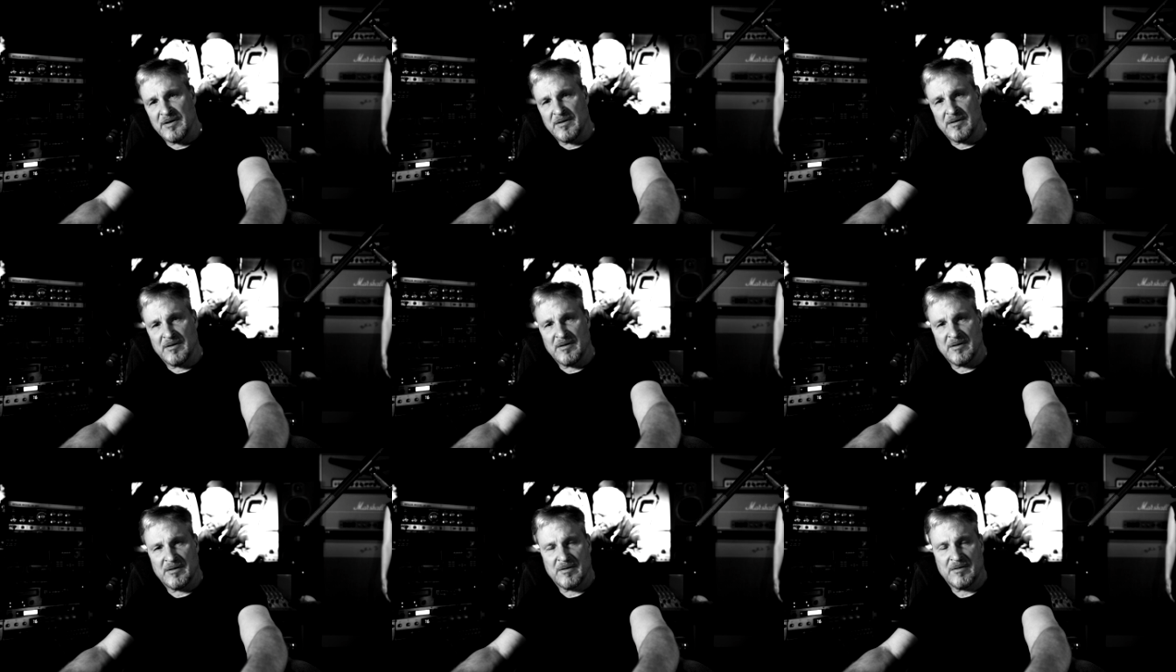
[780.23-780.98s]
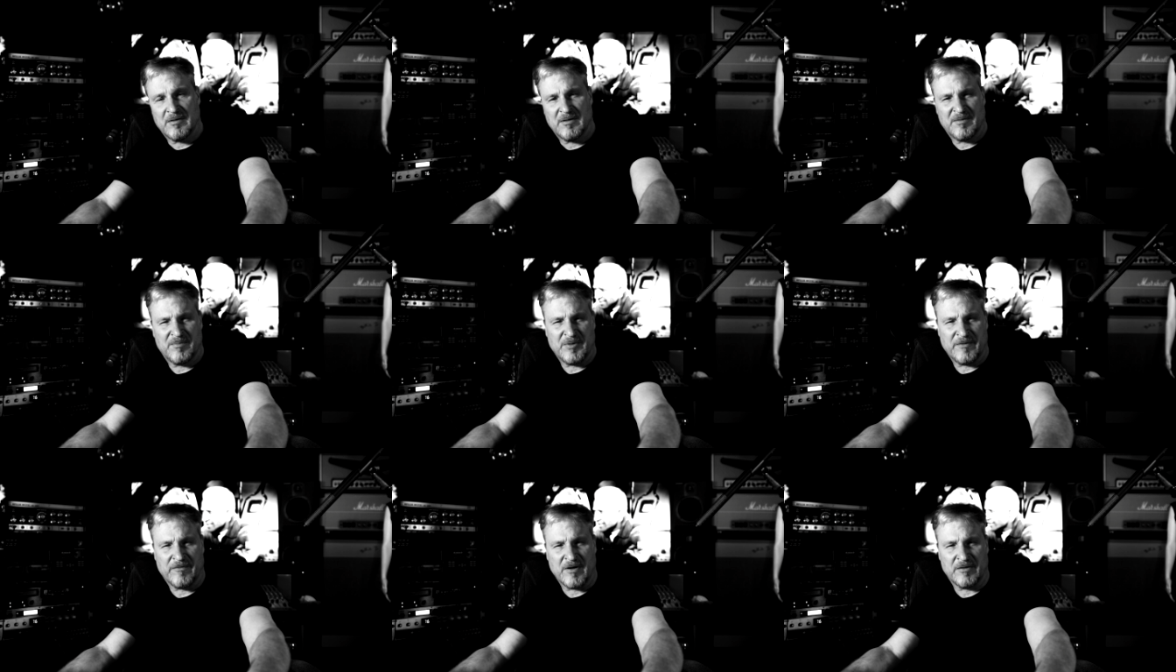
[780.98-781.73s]

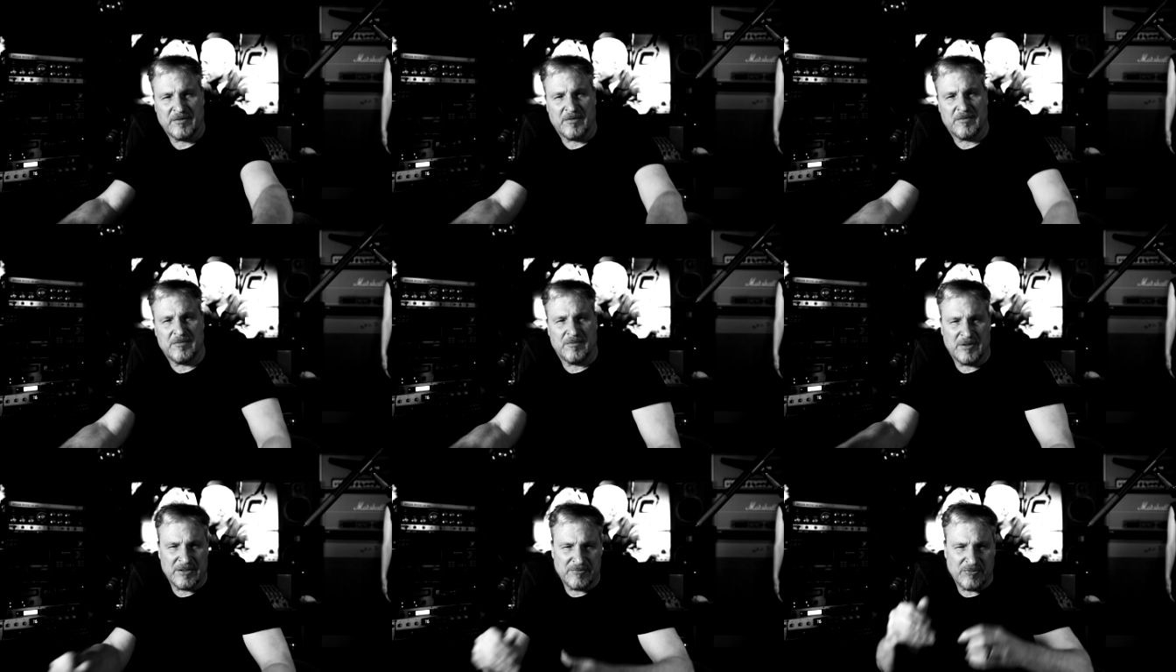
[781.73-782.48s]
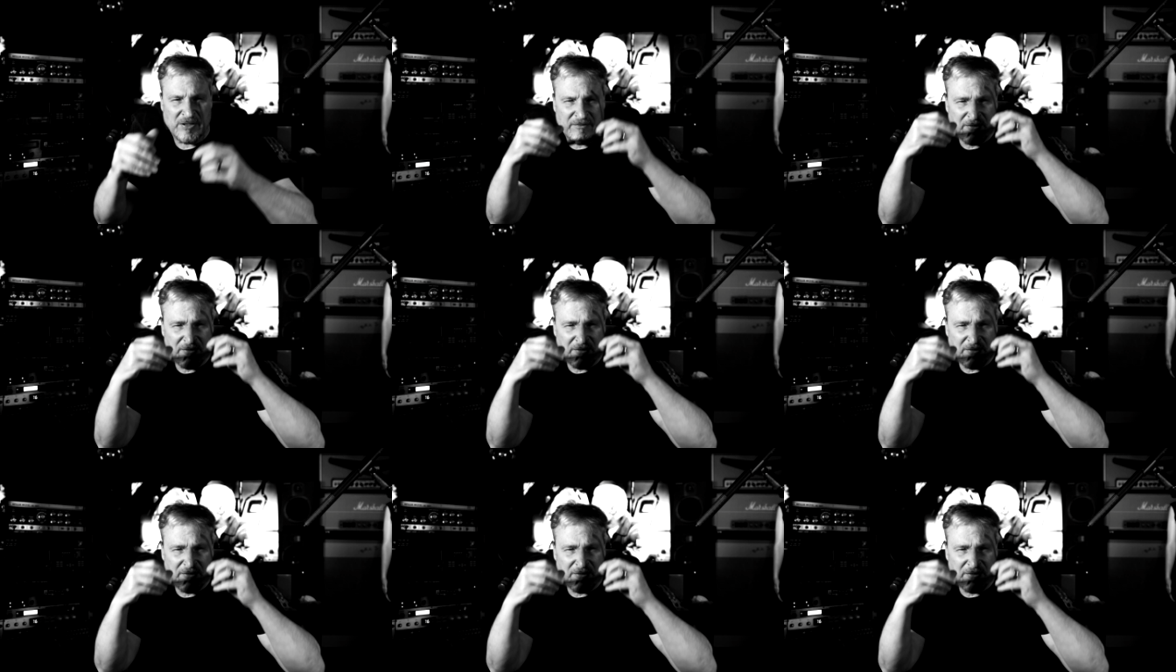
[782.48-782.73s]
Manfrotto or whatever